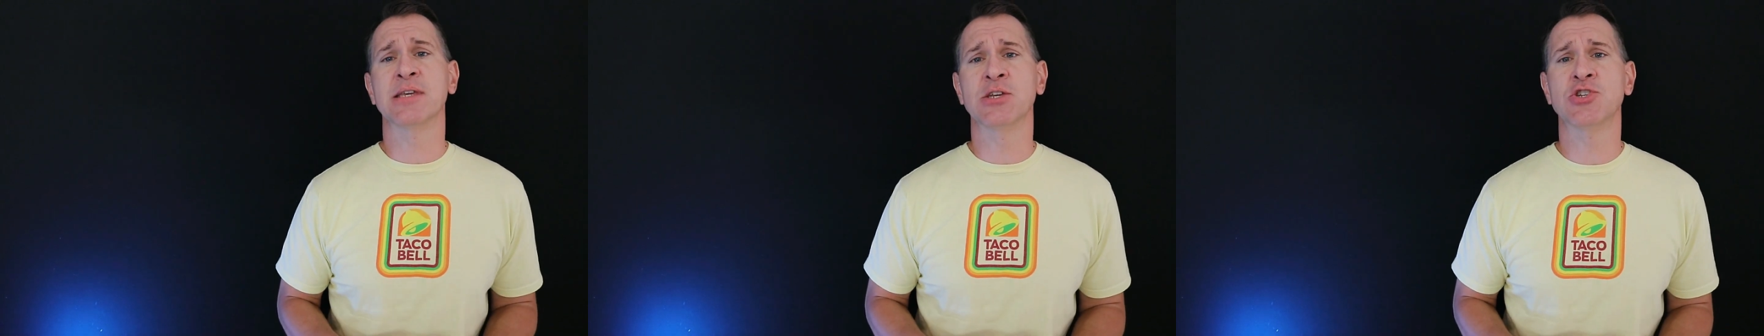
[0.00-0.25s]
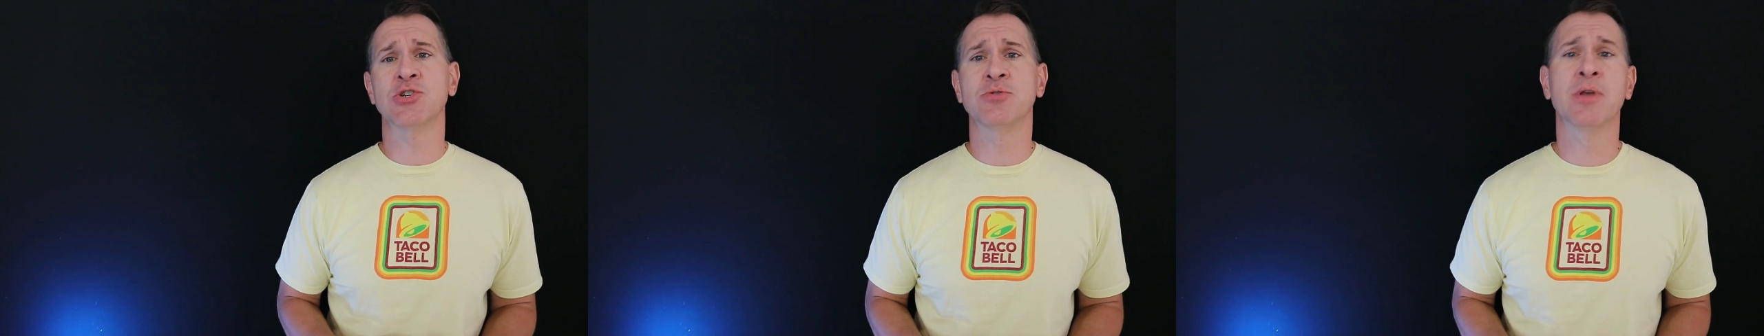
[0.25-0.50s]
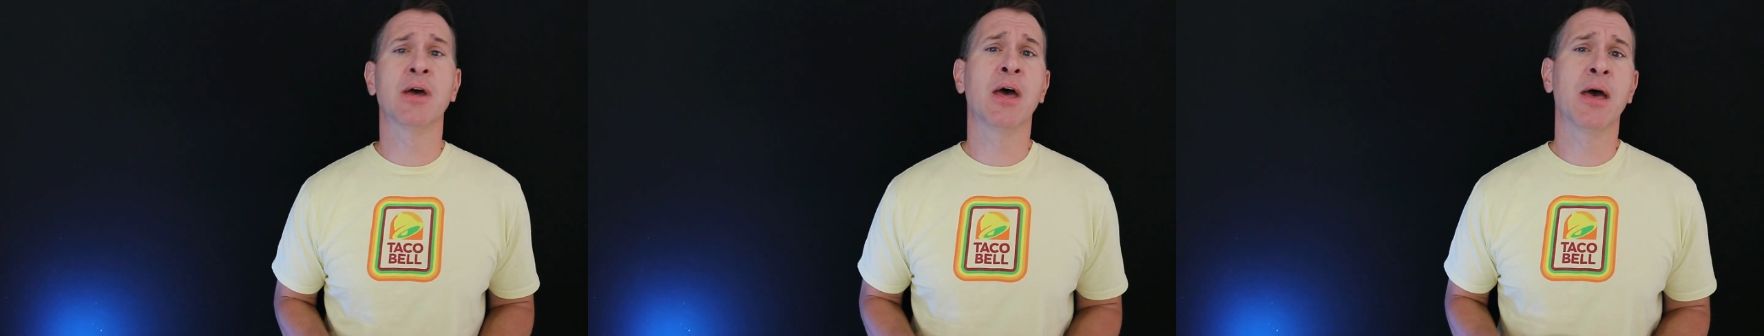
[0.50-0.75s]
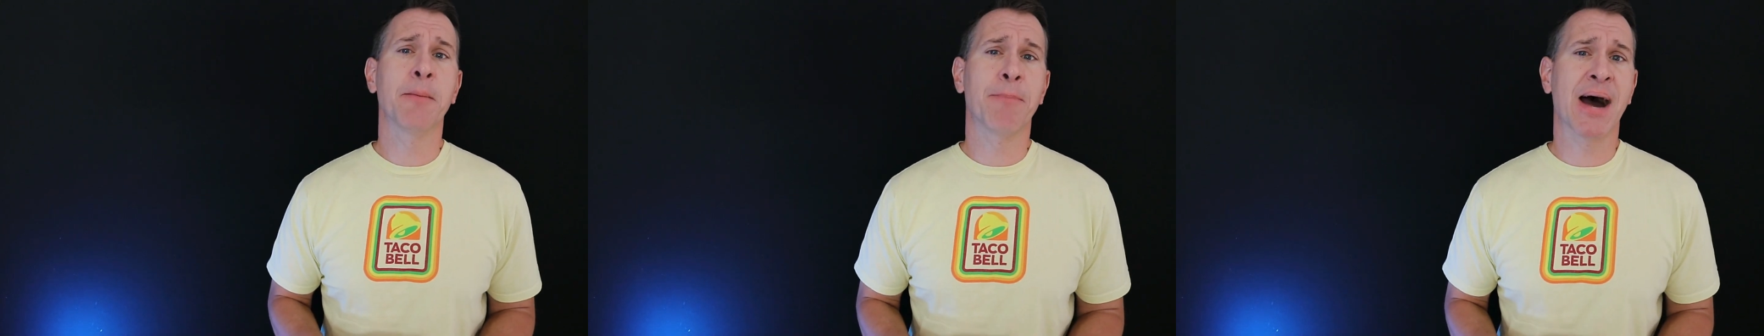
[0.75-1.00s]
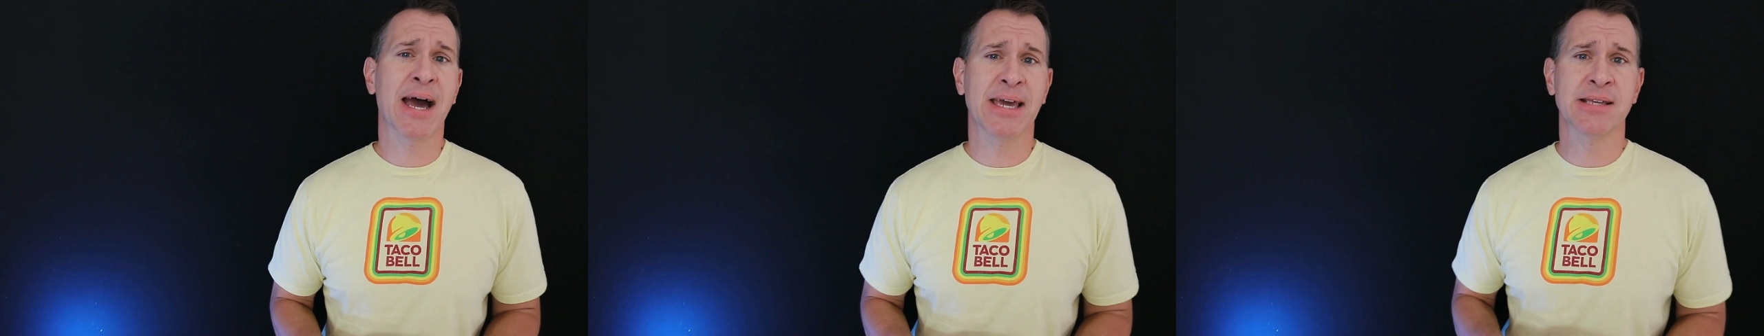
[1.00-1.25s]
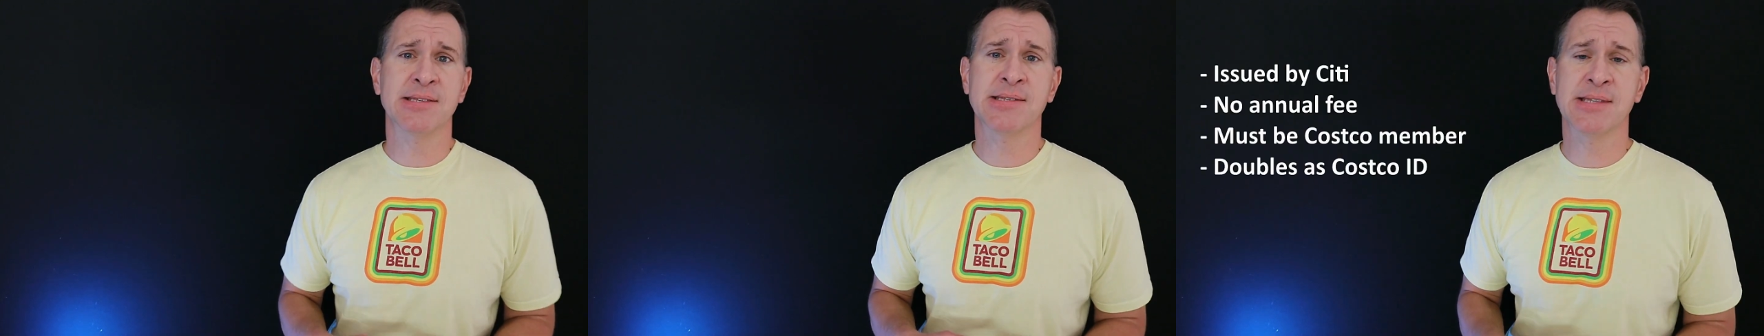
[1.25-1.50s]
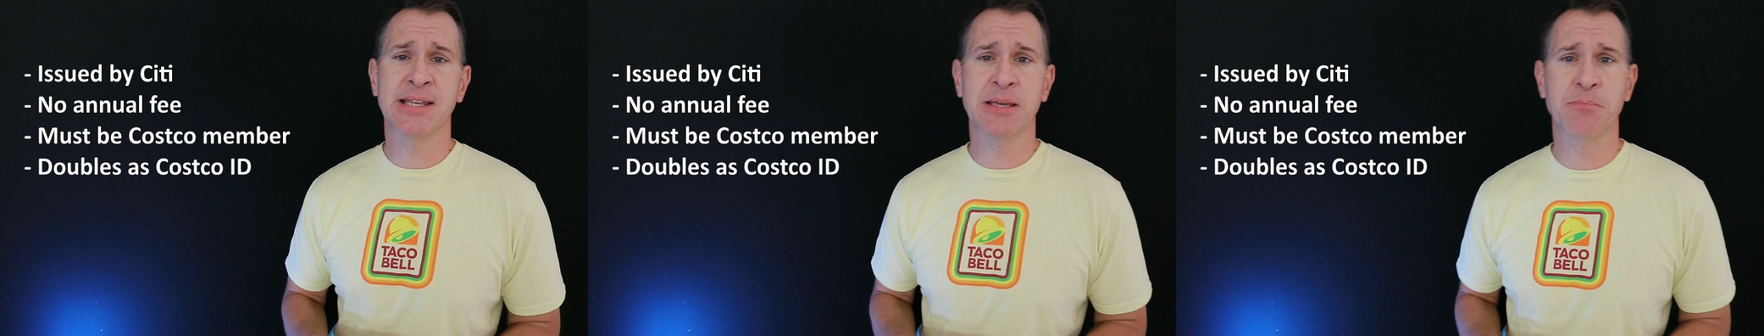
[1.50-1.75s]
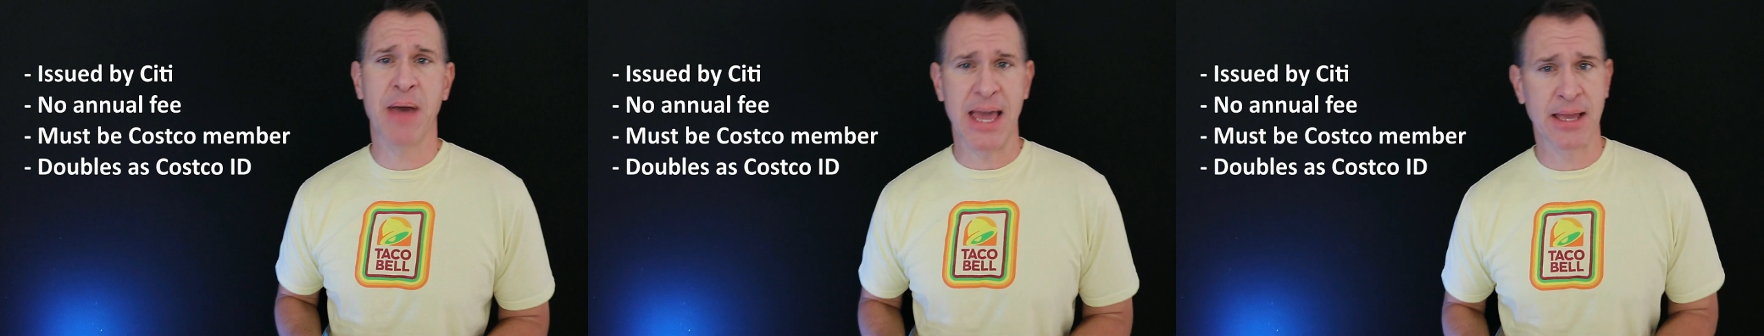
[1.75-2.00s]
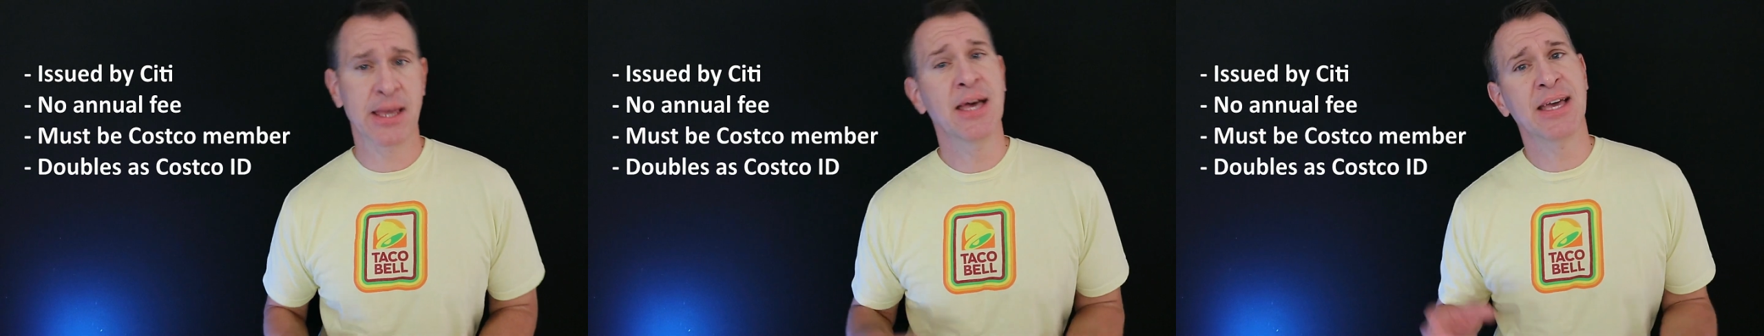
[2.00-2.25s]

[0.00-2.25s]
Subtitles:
issued by Citibank.